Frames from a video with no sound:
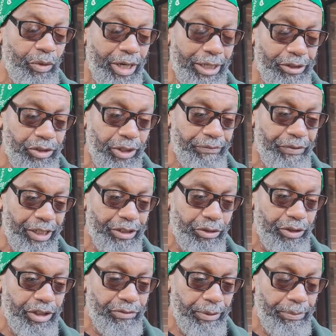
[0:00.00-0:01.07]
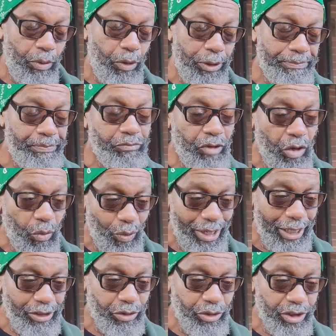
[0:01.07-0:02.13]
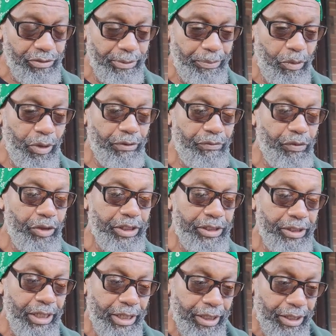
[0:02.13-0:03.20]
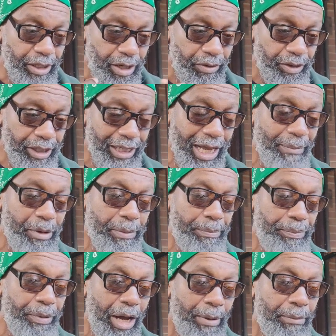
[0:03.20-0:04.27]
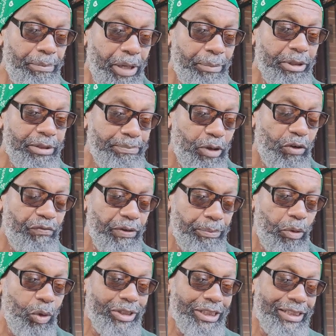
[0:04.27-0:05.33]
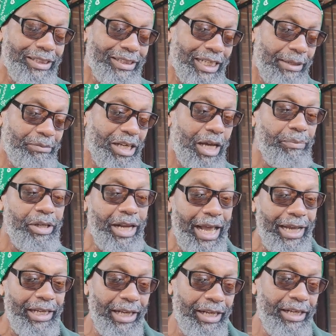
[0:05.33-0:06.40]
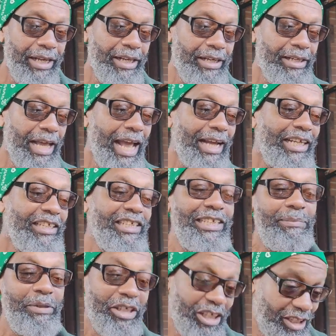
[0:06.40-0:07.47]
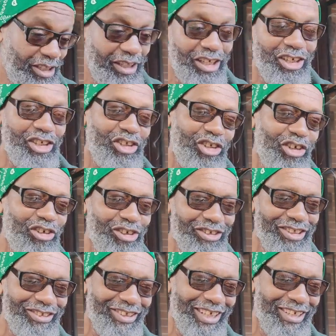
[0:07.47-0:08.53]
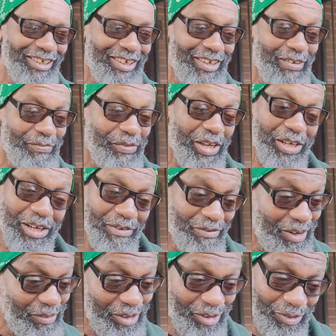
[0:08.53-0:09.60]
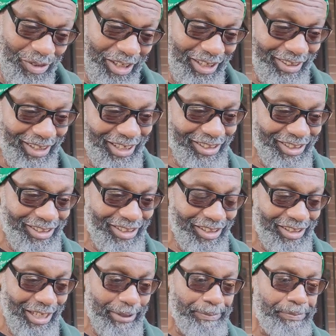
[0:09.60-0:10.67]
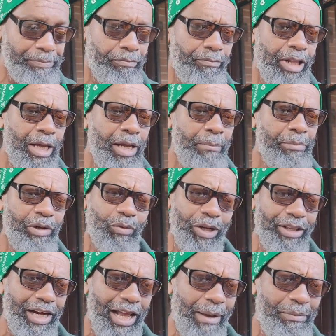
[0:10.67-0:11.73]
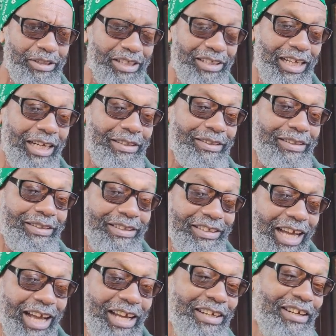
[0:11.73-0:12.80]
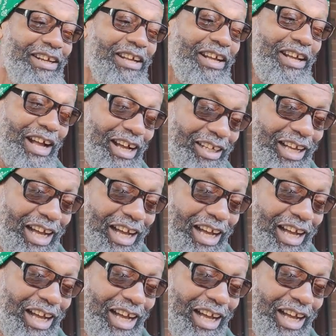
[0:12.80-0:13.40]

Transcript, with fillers: when I if I do this report or when I do this report for this current thing, I'm gonna I will publish both reports at the same time in the, in, the, in the academia circles, right? And they're very unique. I just tell you that. But whether that happens or not, then I